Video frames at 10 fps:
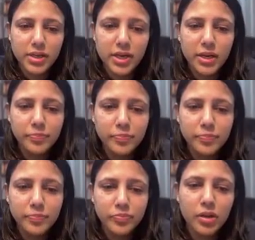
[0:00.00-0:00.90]
3
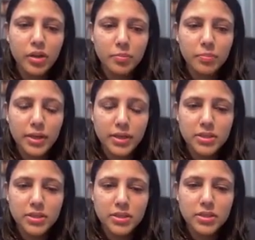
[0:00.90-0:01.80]

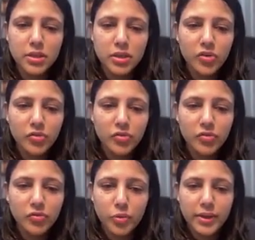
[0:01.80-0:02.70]
plus
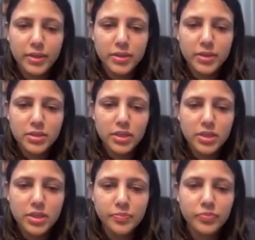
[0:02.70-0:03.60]
4 minus
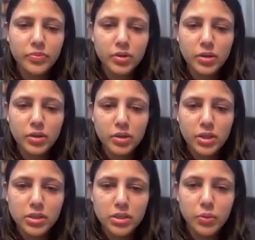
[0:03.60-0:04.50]
6
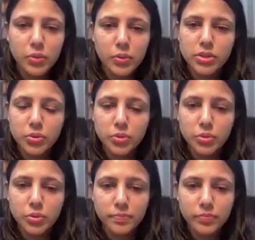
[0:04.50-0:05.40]
is equals
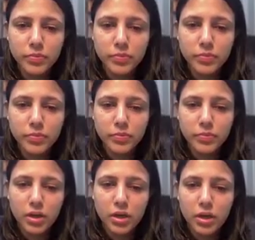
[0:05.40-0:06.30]
to
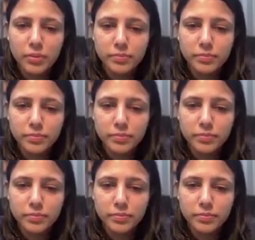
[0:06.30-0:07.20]

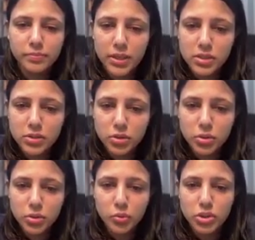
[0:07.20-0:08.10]
2 plus
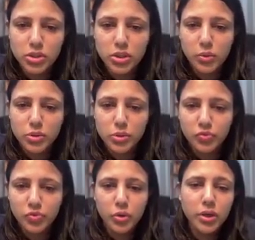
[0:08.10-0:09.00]
2, which is equals to
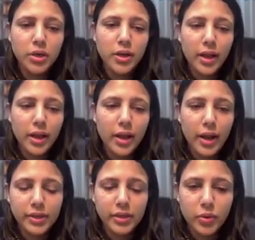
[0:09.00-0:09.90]
4.
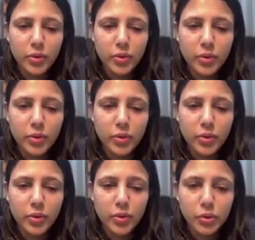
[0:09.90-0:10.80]
And then you have
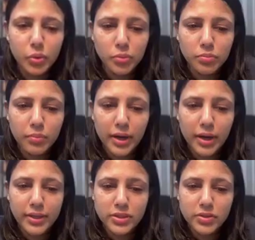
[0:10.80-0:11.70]
2
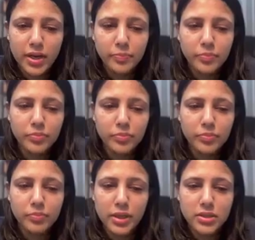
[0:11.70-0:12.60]
minus 3
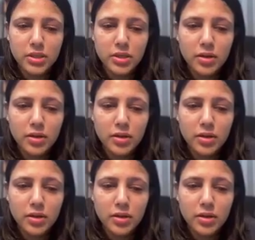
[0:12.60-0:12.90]
plus